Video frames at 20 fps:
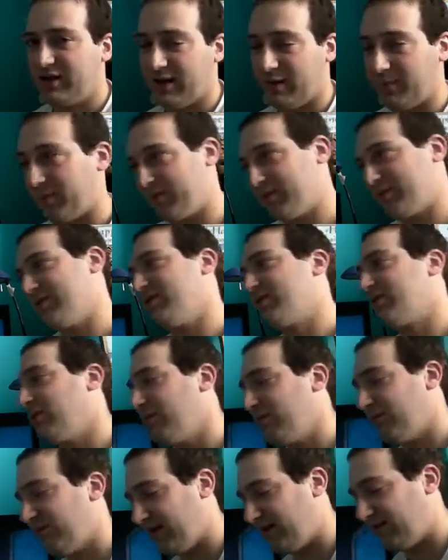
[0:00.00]
a person's
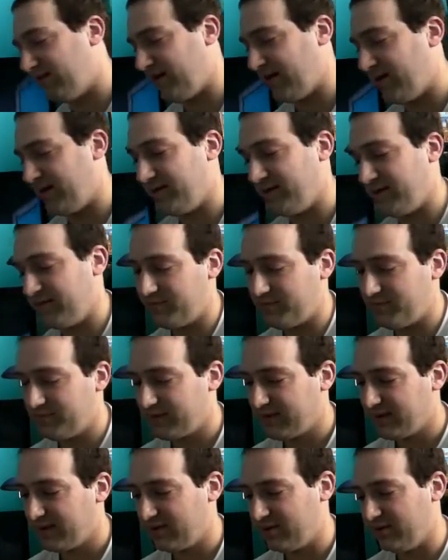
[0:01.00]
home without inviting them.
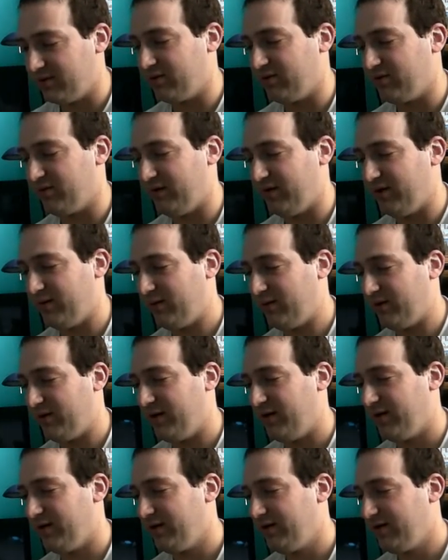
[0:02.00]
Did you invite one
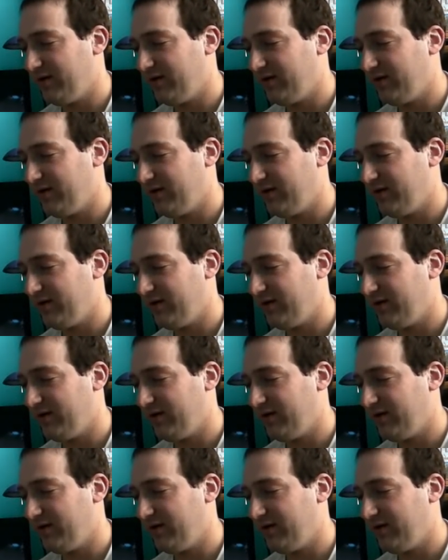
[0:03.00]
in?